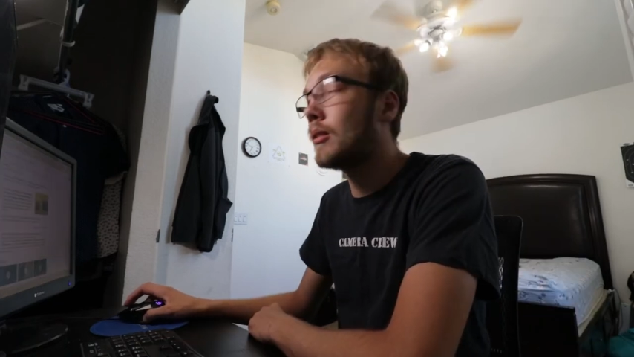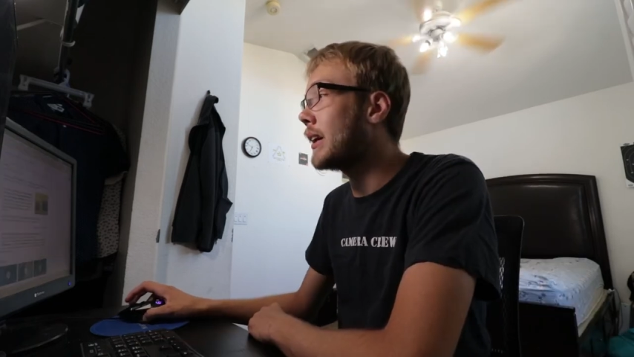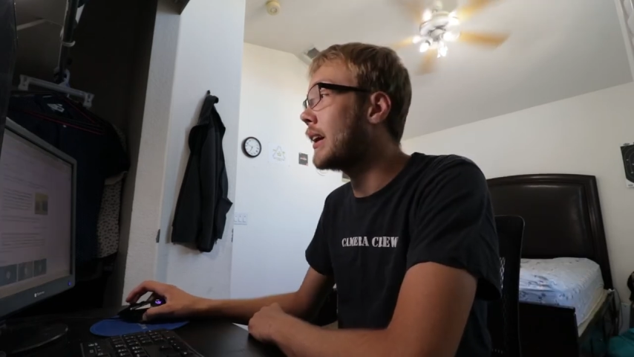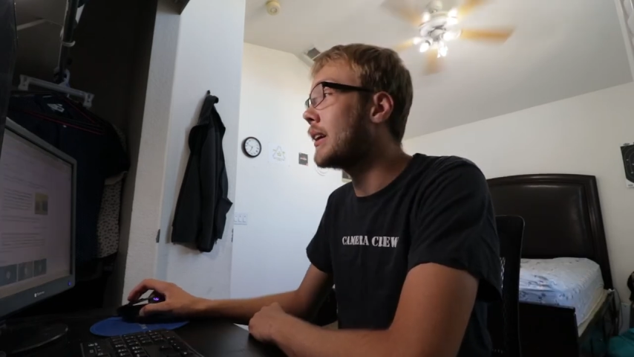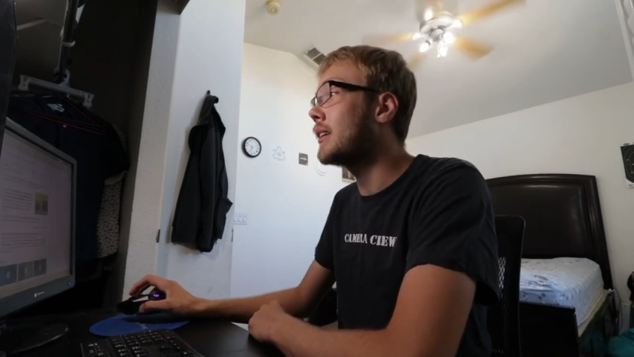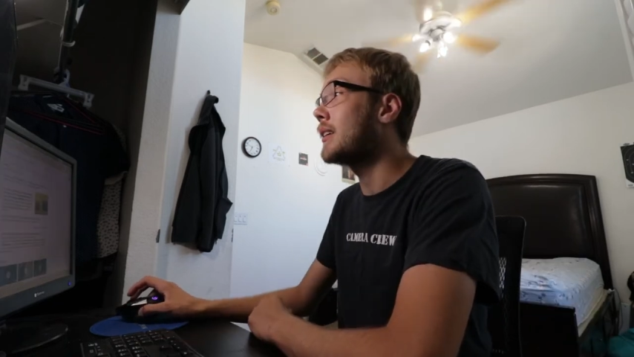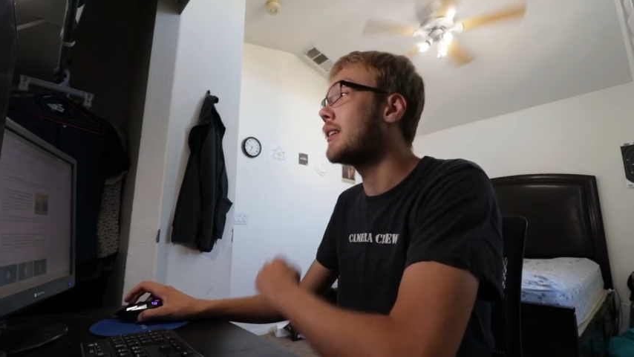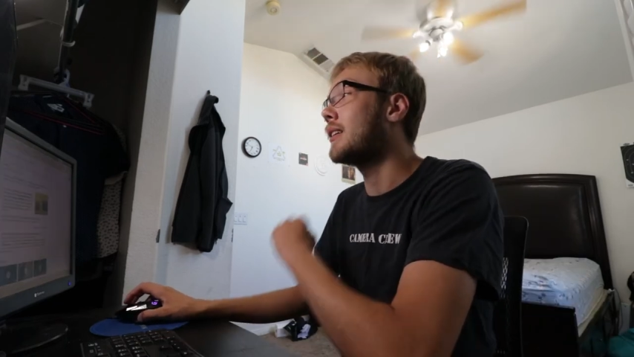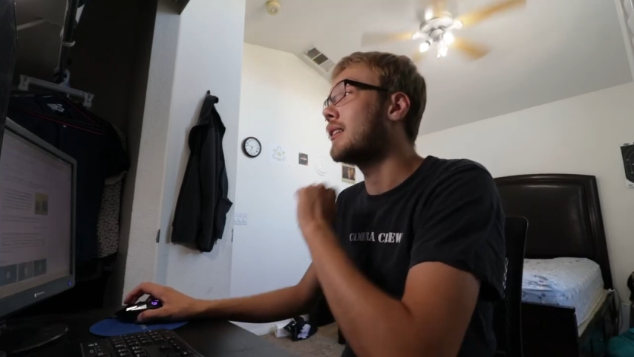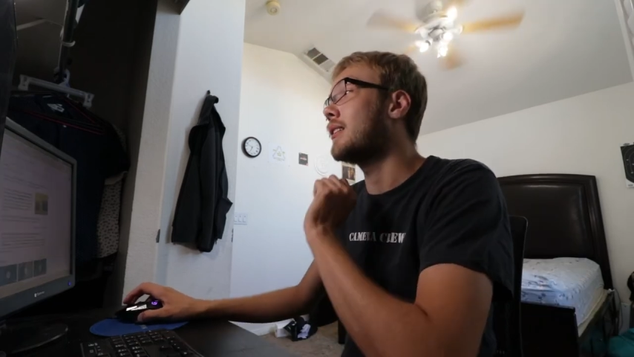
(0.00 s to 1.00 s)
okay.
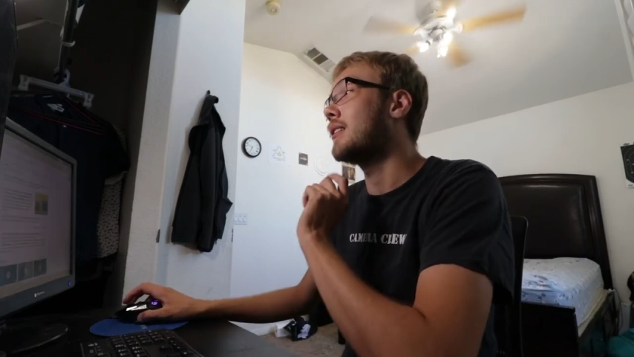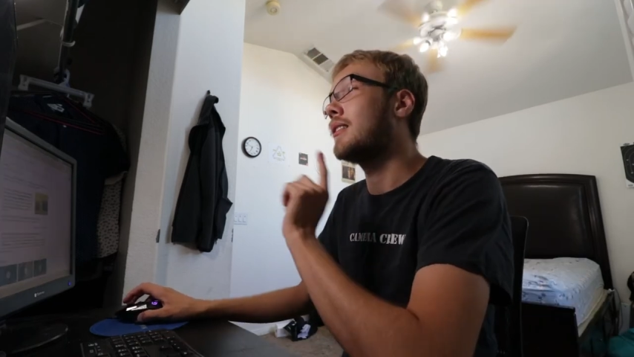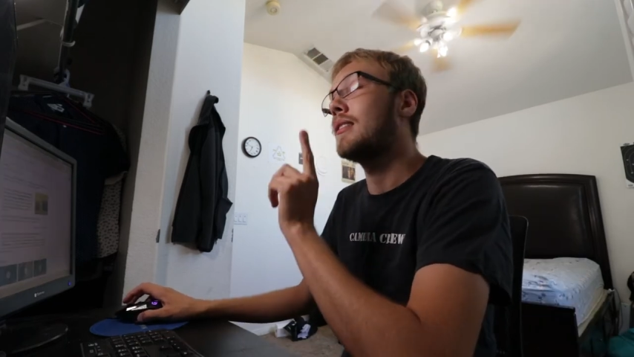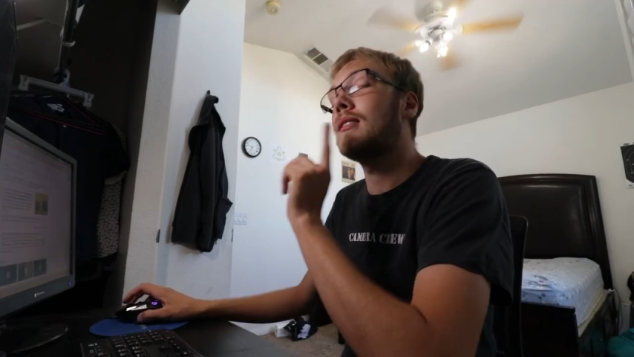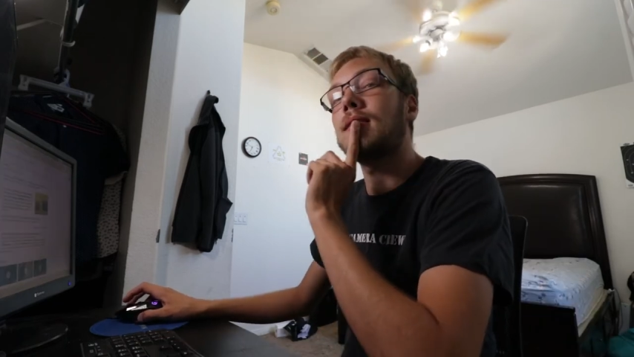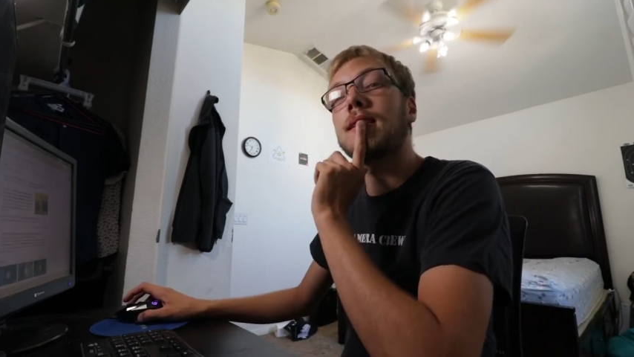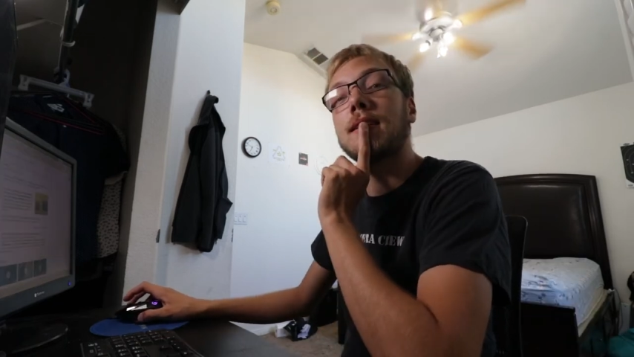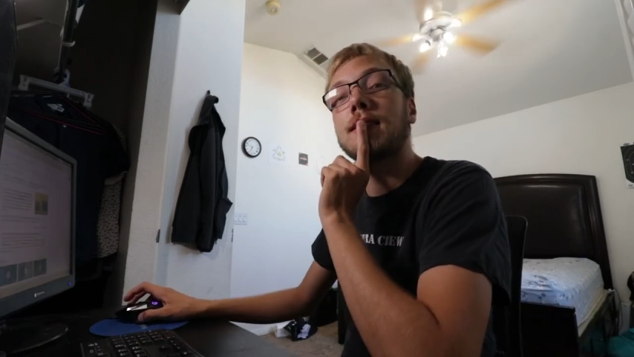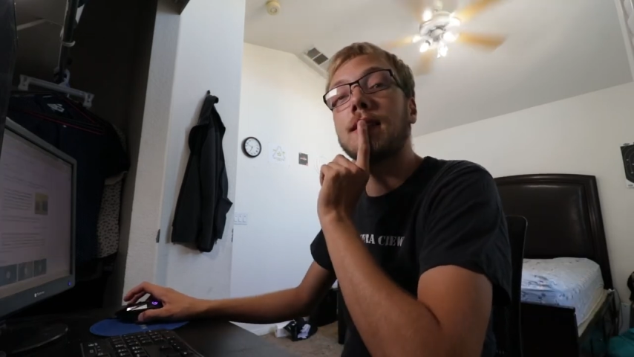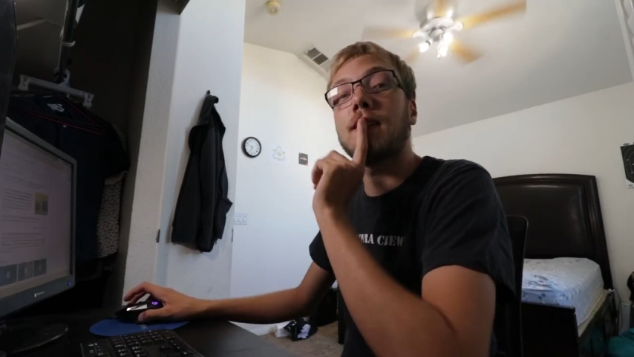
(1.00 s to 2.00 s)

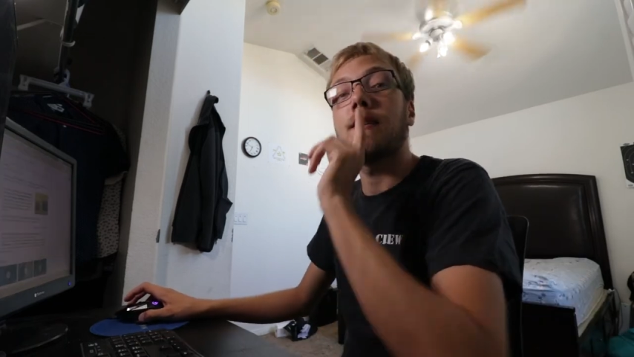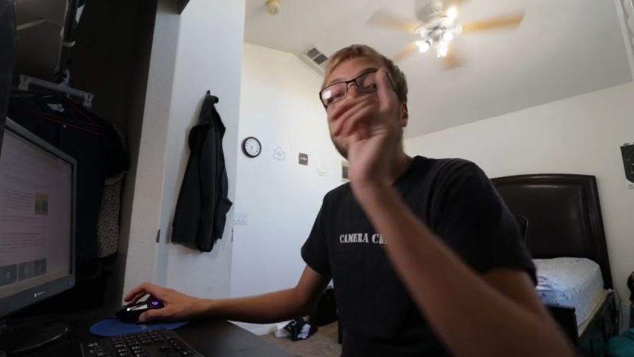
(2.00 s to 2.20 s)
That's it.